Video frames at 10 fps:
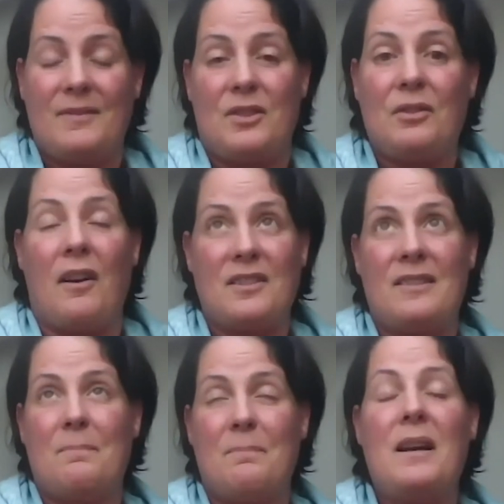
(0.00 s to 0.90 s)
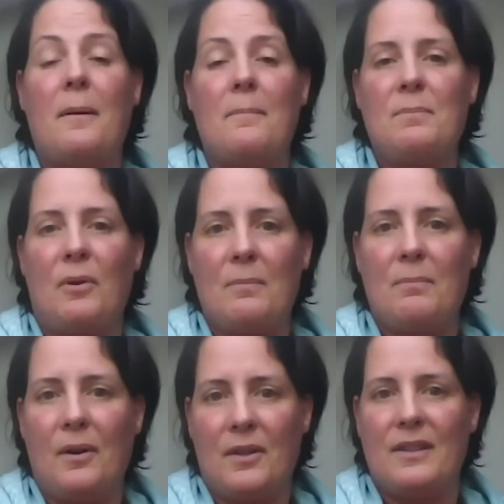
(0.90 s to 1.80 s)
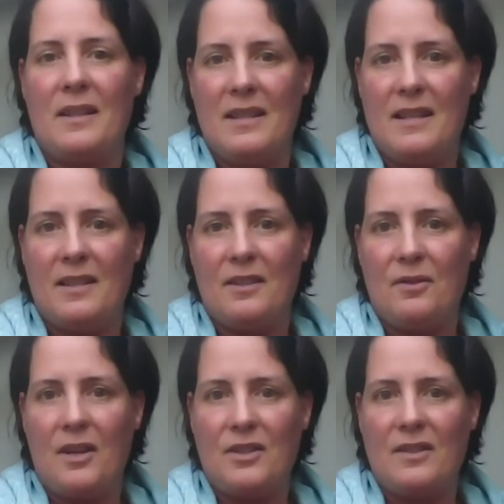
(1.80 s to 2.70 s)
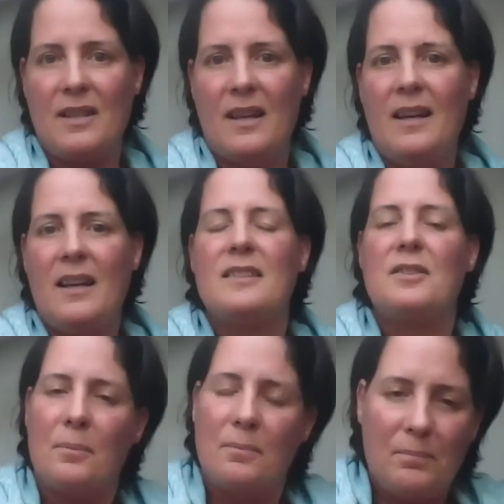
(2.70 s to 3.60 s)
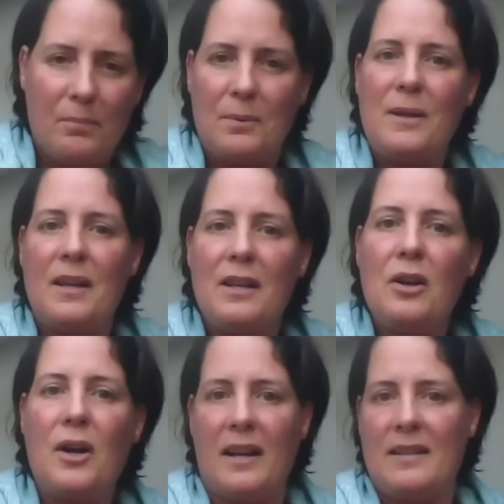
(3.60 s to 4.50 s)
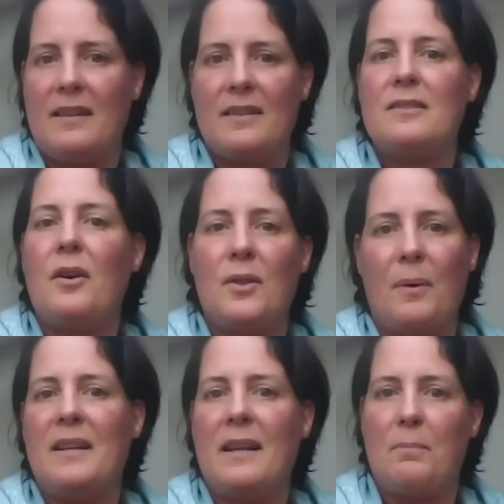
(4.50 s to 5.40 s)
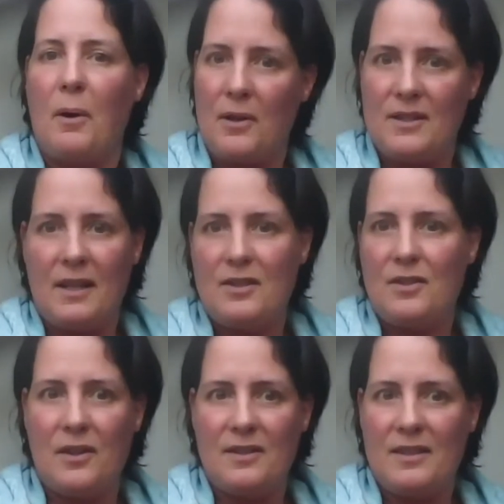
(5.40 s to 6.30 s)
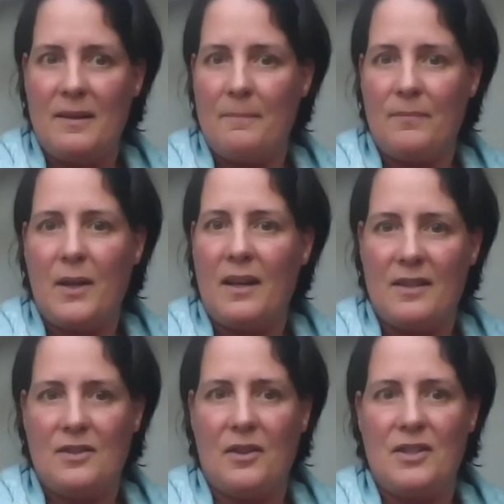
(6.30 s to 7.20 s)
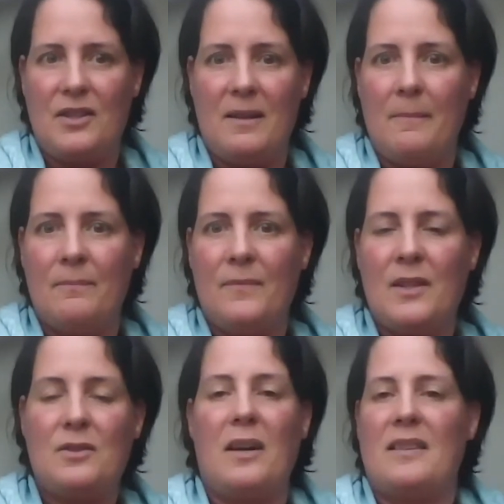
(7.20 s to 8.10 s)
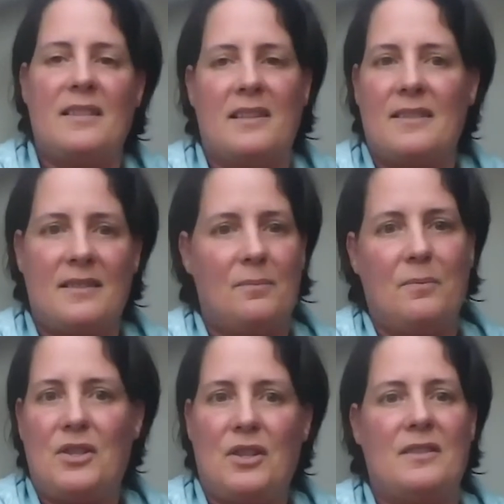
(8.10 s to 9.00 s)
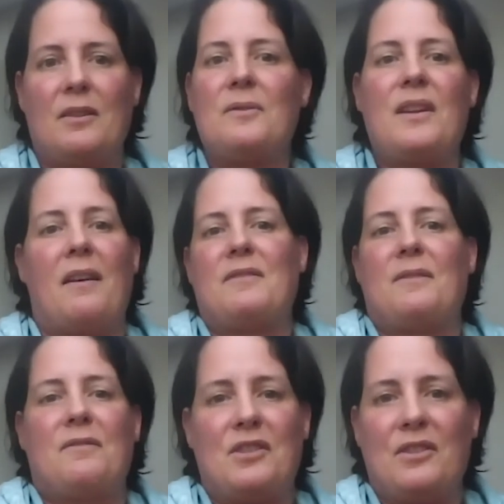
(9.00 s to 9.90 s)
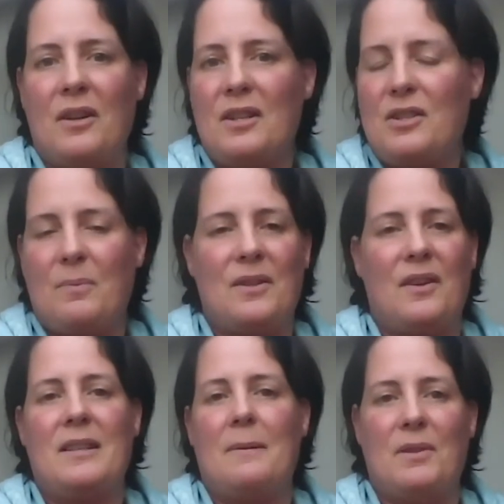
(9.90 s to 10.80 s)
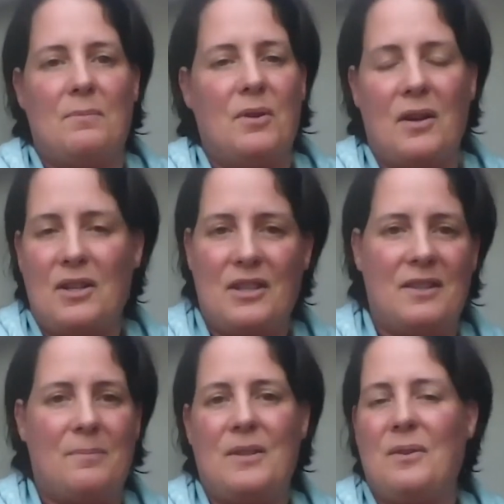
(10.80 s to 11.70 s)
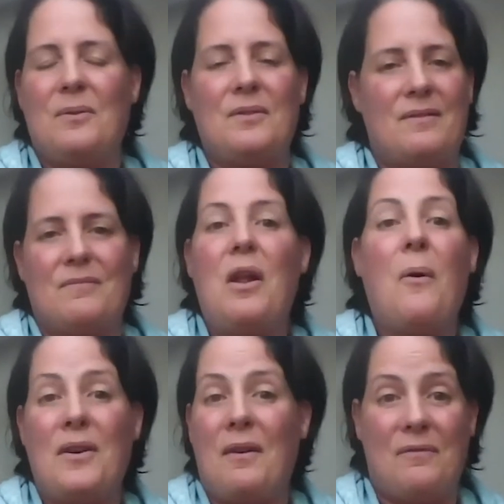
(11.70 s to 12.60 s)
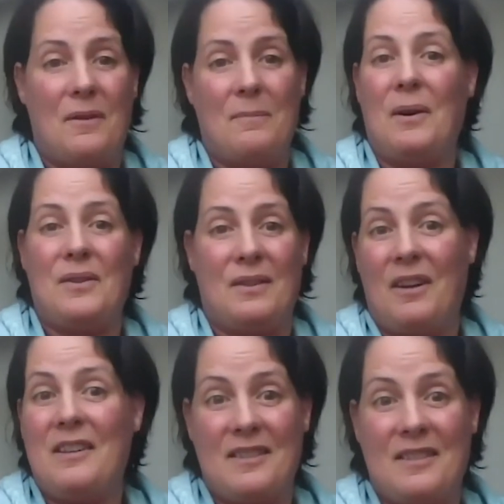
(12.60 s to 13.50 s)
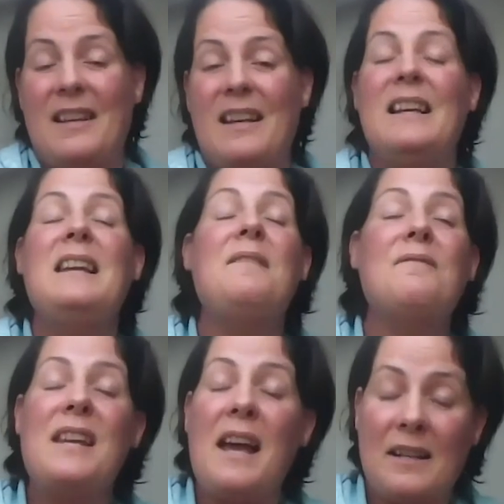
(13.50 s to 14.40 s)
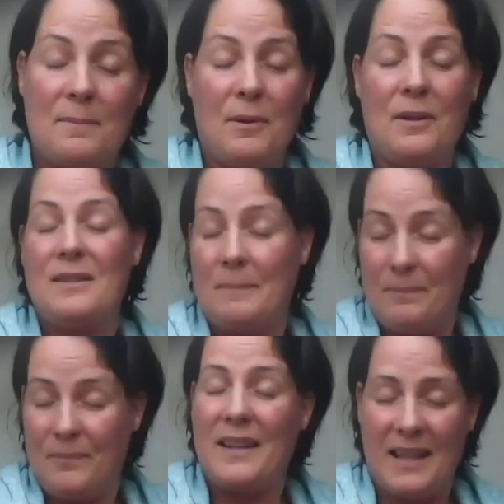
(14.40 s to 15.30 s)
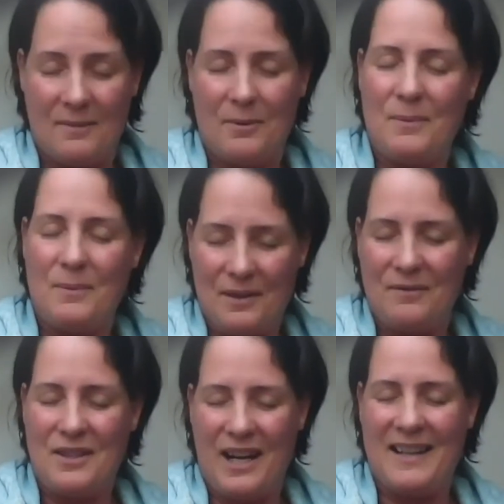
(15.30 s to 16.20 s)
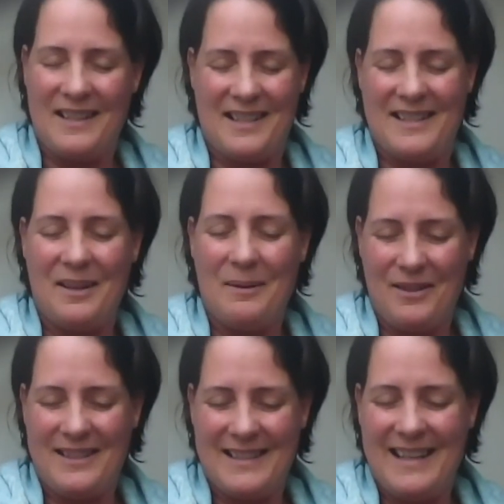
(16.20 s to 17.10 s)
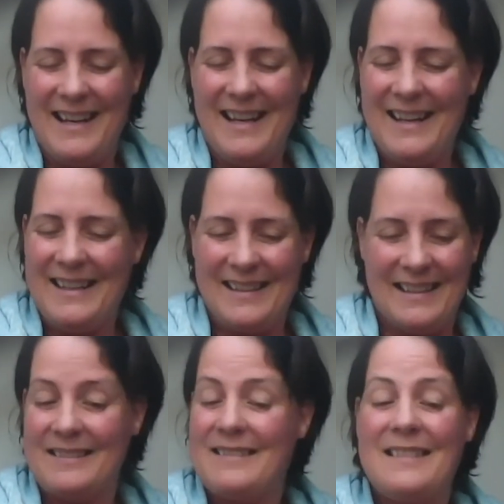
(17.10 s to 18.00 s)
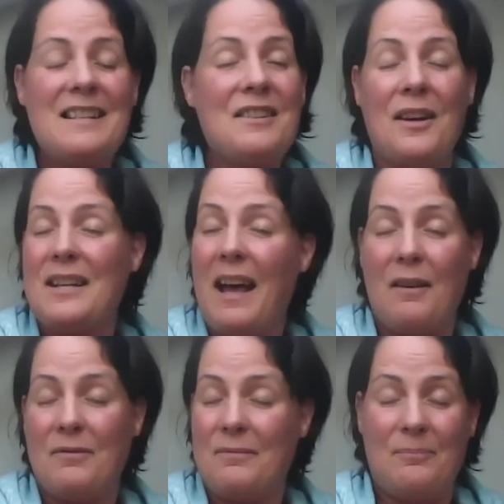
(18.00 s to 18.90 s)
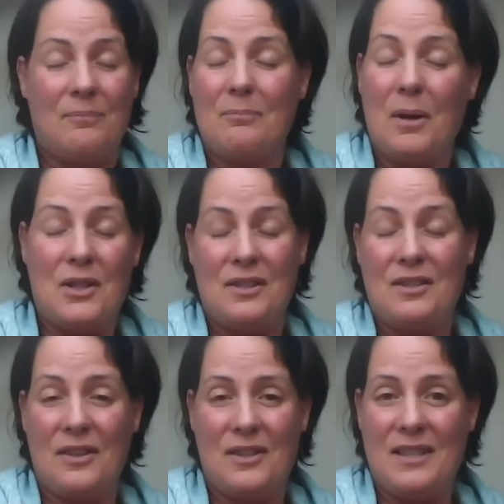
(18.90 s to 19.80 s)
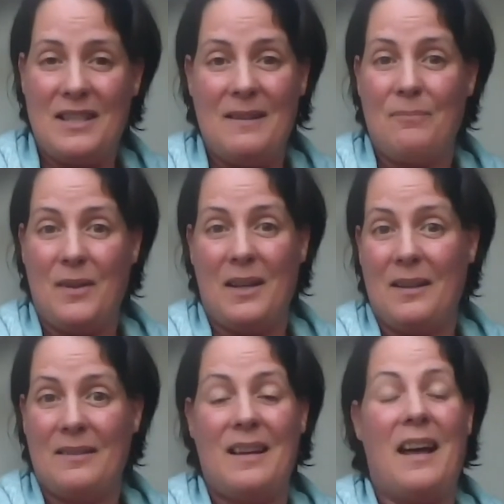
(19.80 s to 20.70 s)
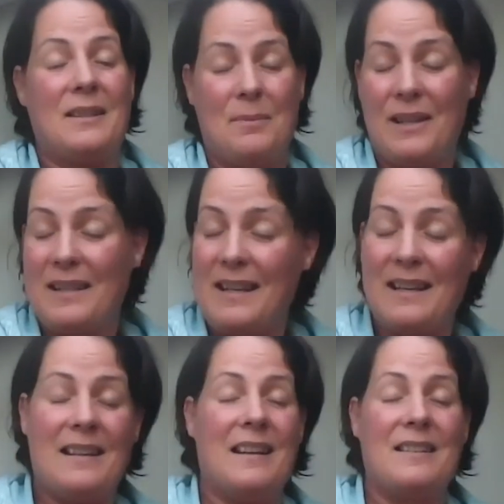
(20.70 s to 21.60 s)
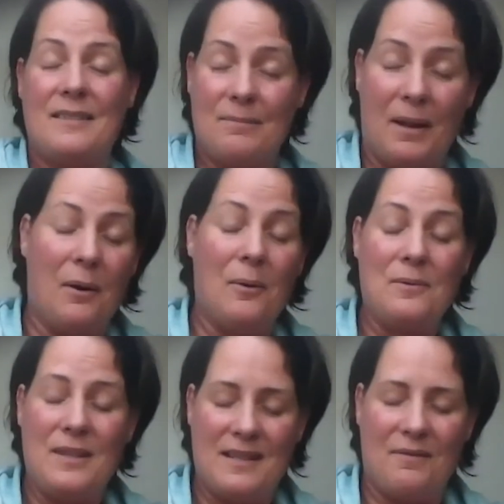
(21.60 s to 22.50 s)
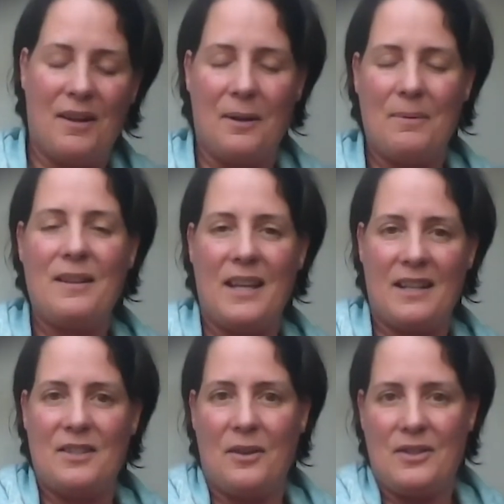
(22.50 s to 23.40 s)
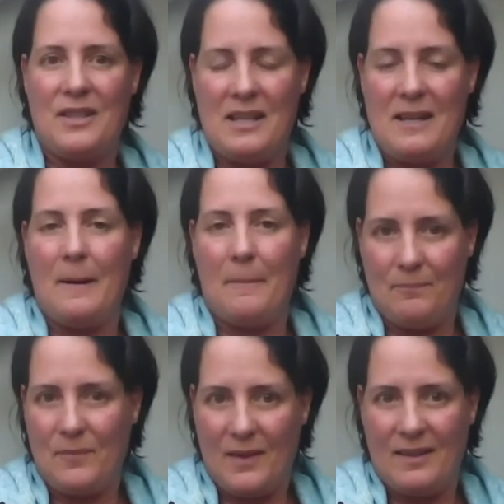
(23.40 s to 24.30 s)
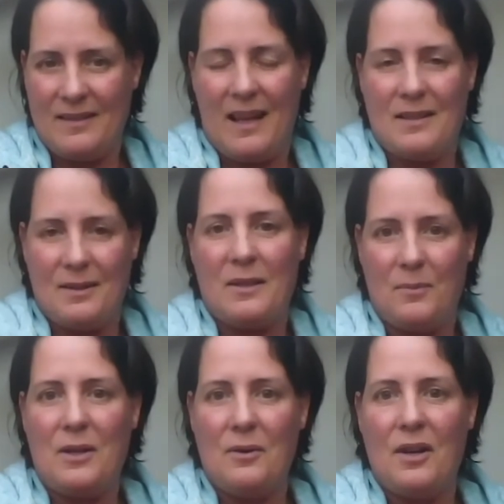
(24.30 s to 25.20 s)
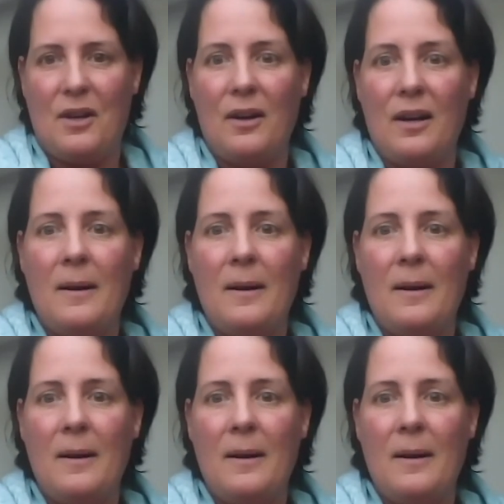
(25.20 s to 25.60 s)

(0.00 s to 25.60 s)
trust becomes more important in these situations. So what we can look at here is, on the one hand, personal uncertainty. So as citizens, we just don't have sufficient knowledge. We're not epidemiologists. We don't know enough about the virus. Even the experts, and that was one of the challenges, obviously, did not have much certainty at the beginning and are only developing that certainty as we go along.